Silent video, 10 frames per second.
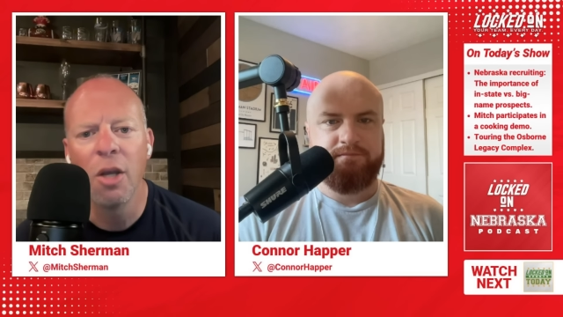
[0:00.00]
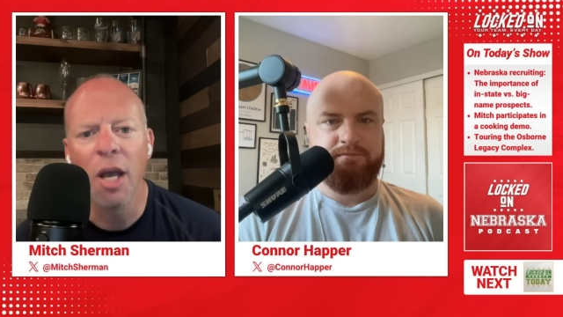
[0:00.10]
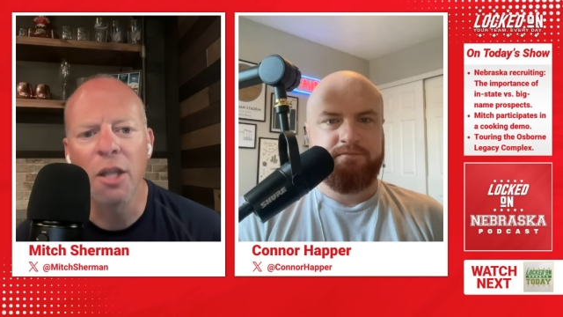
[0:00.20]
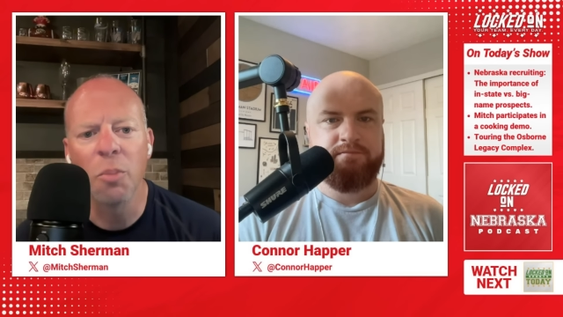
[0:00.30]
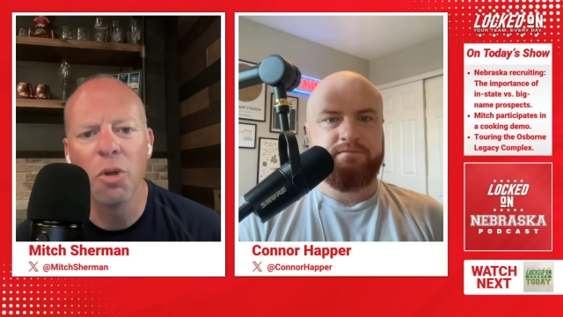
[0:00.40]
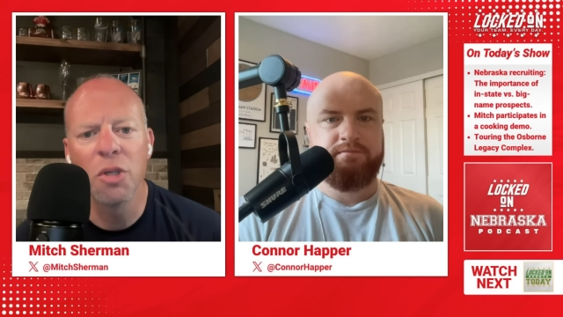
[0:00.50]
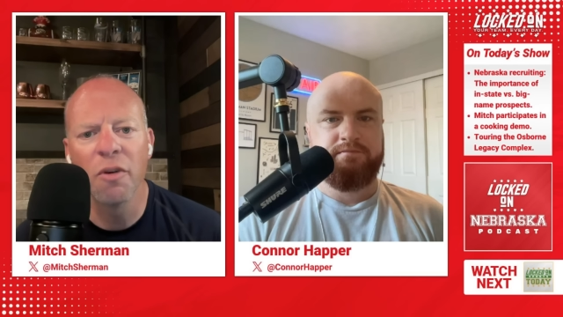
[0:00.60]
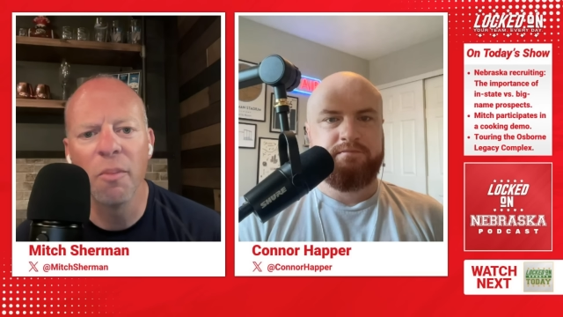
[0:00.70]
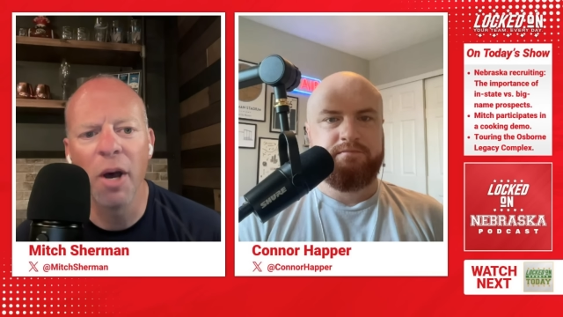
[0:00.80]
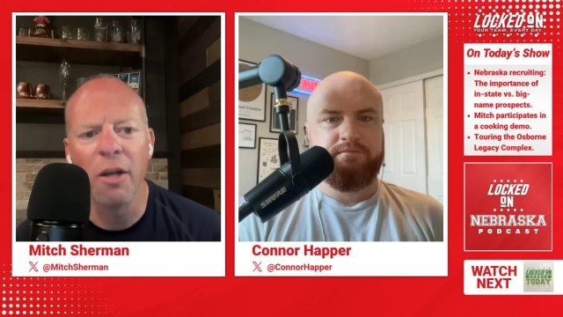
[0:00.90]
Speaker 1: at the push of
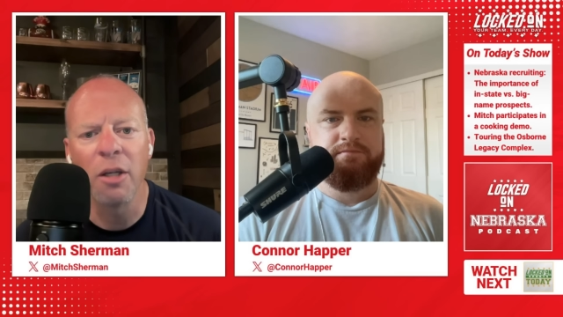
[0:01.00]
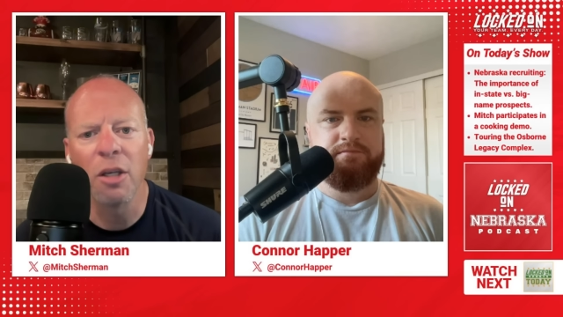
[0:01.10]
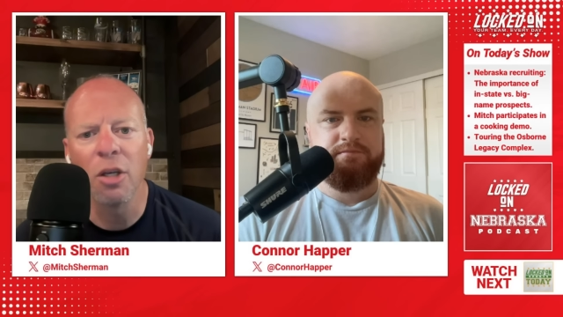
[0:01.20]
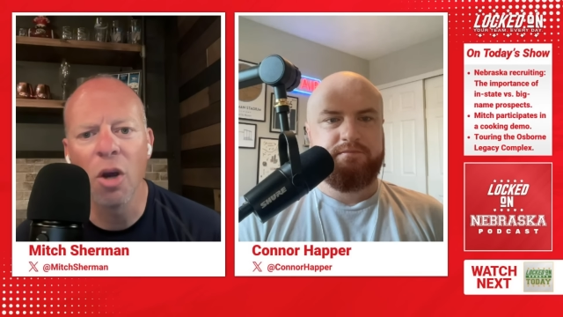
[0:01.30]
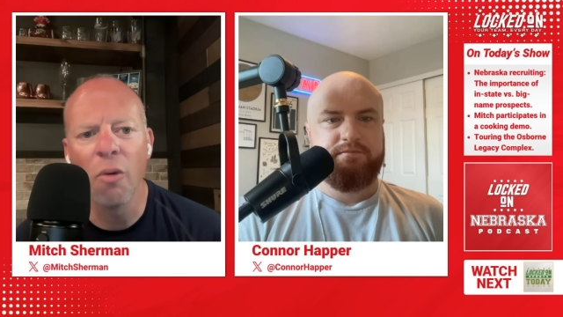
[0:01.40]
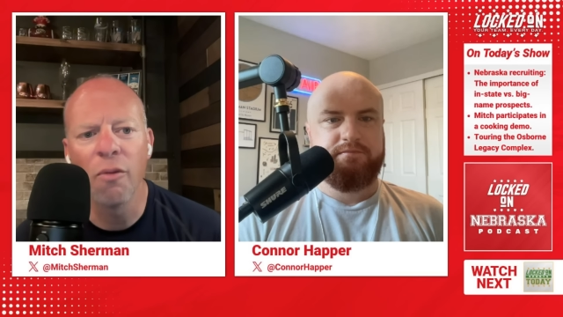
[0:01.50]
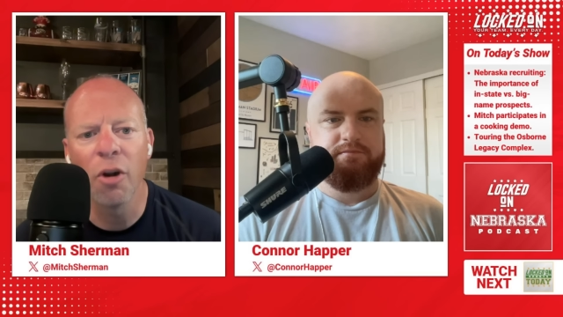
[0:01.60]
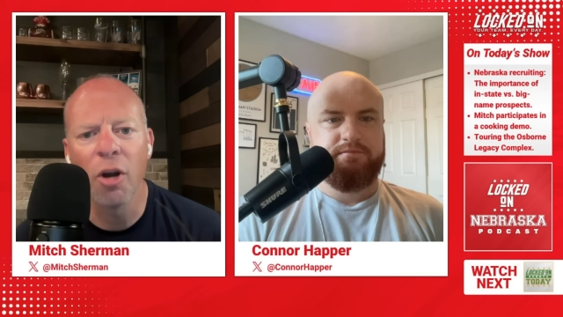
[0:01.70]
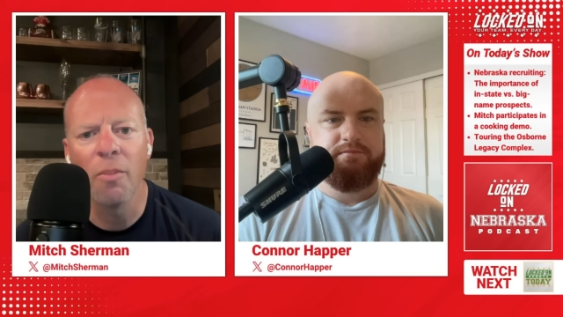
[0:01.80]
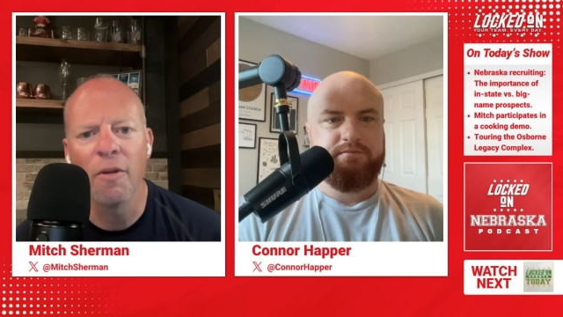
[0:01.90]
a button can go
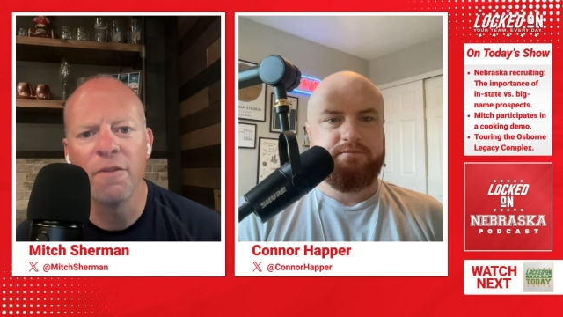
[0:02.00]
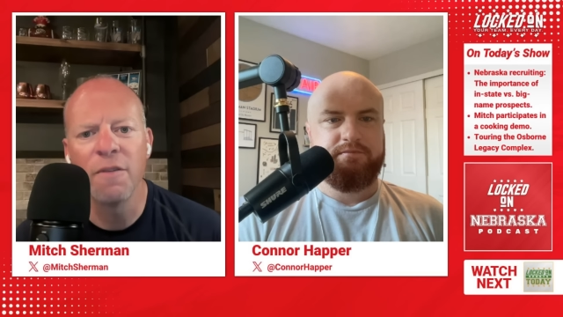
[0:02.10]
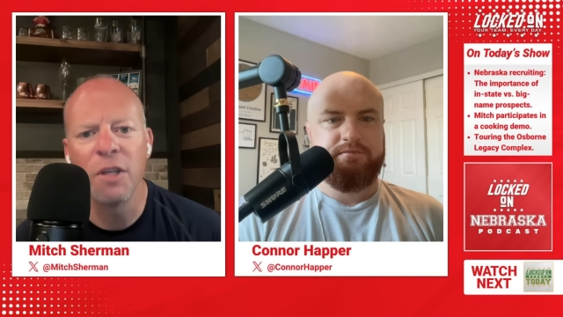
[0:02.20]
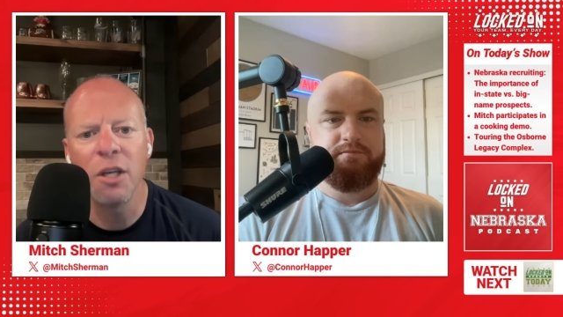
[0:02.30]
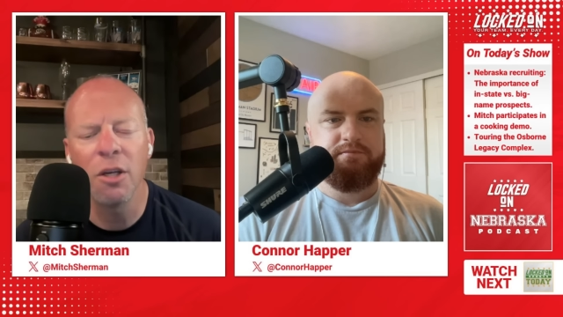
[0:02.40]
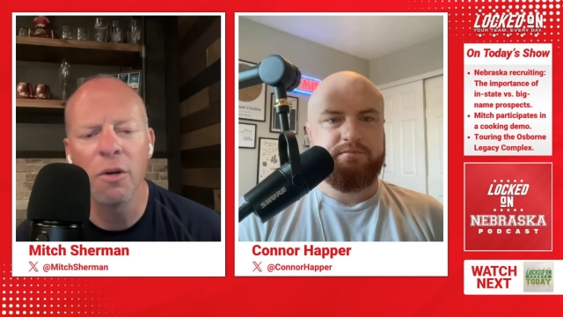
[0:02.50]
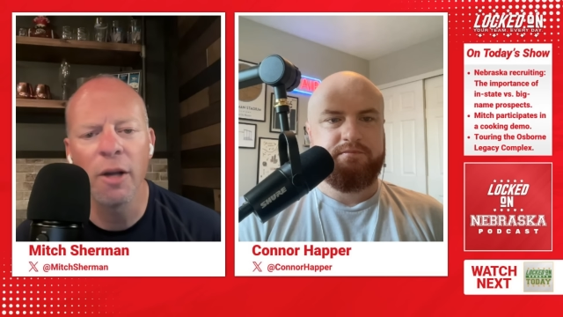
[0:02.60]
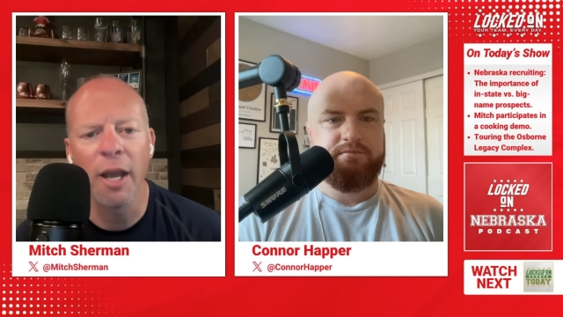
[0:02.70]
from a fifteen degree